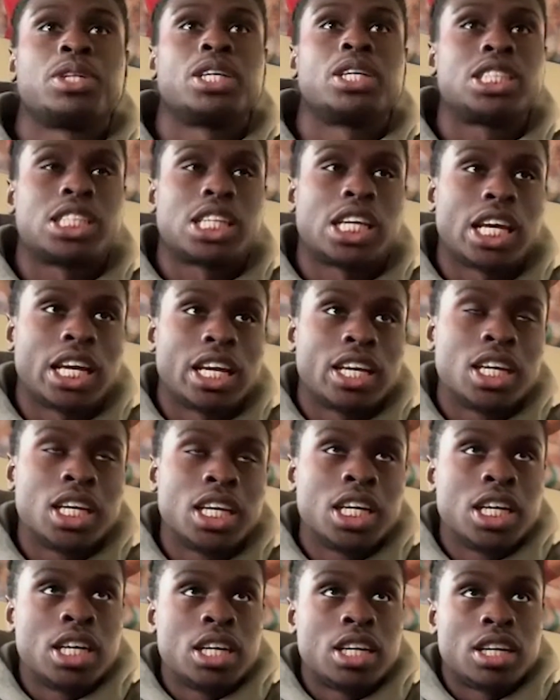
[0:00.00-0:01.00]
let's say
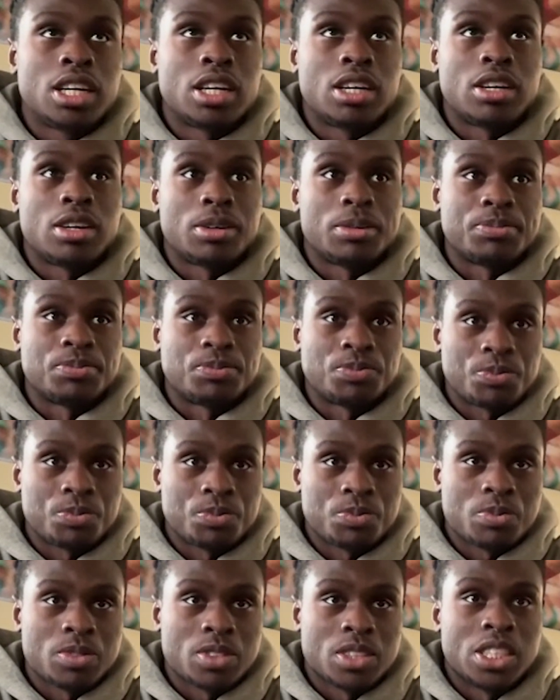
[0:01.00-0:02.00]

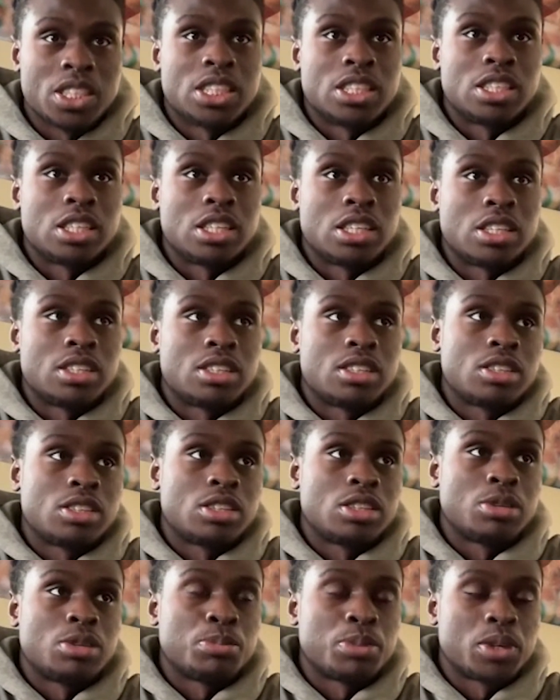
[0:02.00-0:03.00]
like the
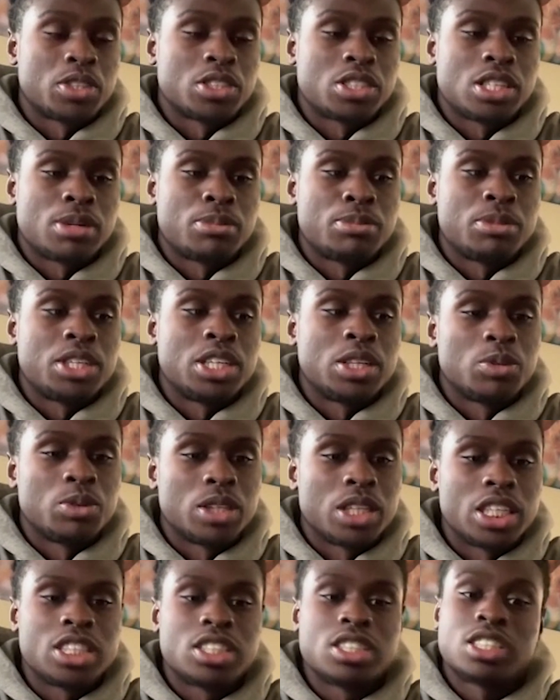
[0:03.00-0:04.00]
person I'm dealing with,
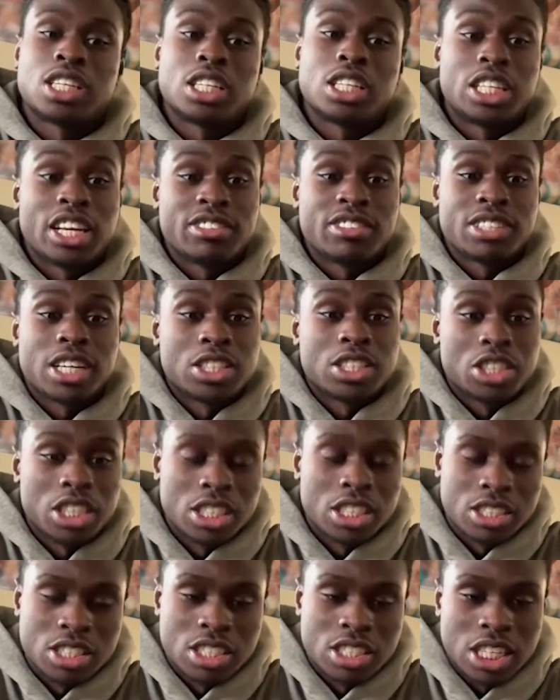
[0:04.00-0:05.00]
let's just say Dave's Hot
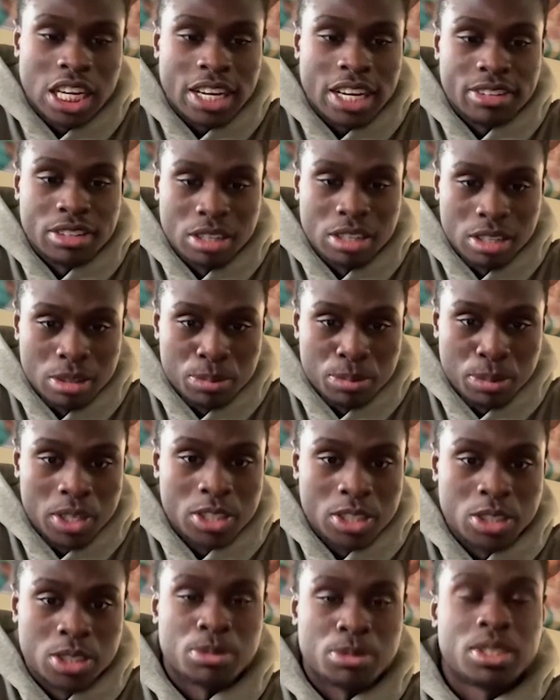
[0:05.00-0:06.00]
Chicken, since I had the
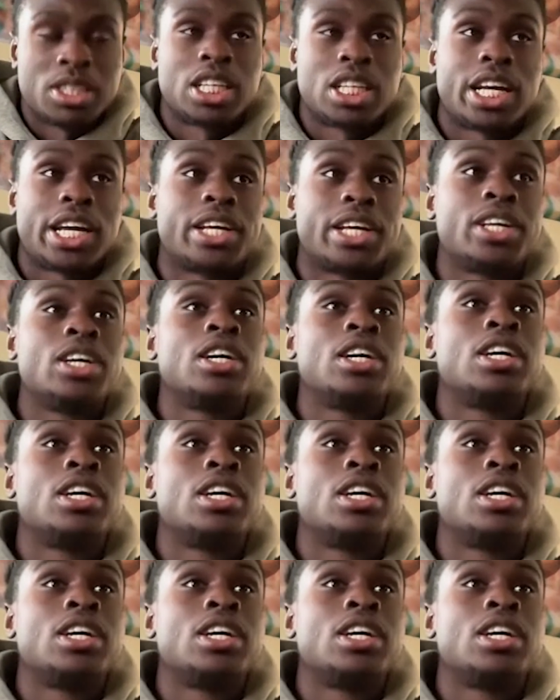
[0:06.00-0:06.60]
partnership, they're like,